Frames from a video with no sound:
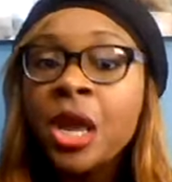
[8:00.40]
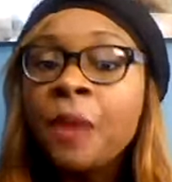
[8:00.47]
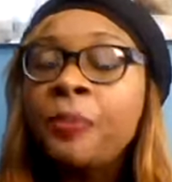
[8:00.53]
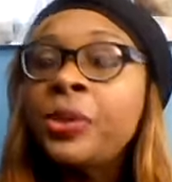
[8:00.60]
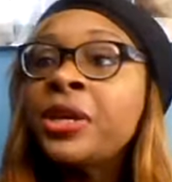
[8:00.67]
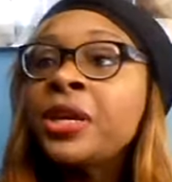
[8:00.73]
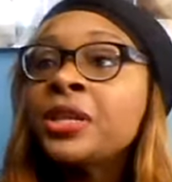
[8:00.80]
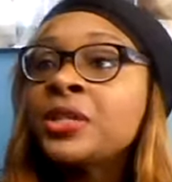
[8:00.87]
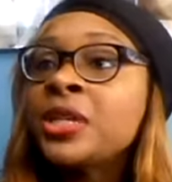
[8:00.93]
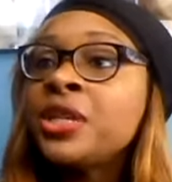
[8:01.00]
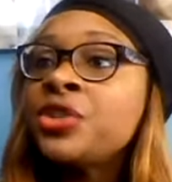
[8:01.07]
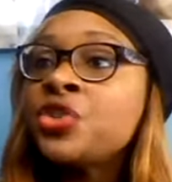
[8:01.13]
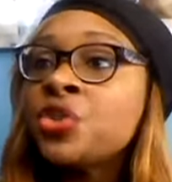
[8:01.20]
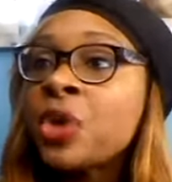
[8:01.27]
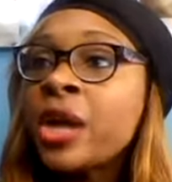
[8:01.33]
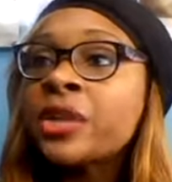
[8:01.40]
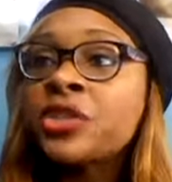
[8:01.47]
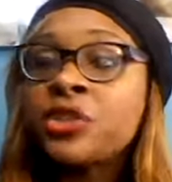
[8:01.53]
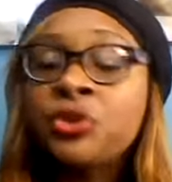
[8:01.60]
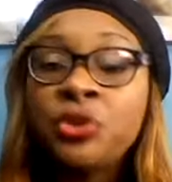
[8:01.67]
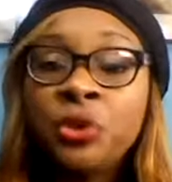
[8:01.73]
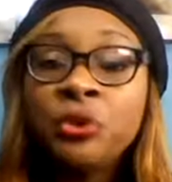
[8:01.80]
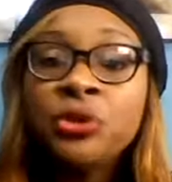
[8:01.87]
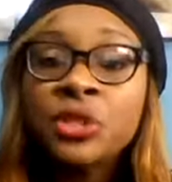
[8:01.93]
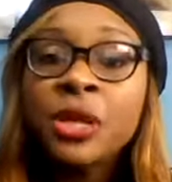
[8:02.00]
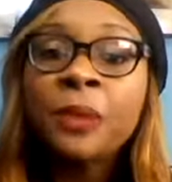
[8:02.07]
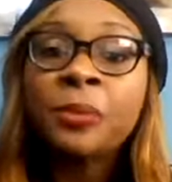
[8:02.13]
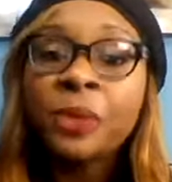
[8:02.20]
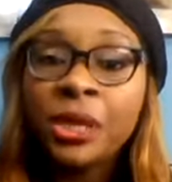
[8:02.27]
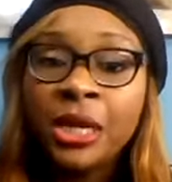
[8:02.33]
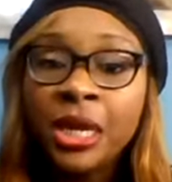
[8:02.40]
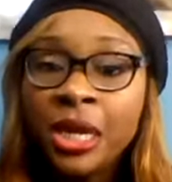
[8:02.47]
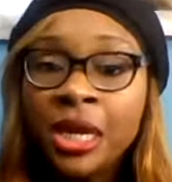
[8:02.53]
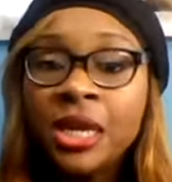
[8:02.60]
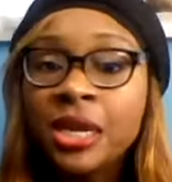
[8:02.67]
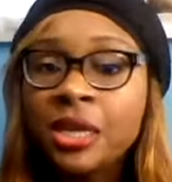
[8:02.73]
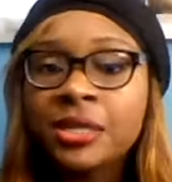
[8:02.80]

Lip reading: because he's trying to do something in us.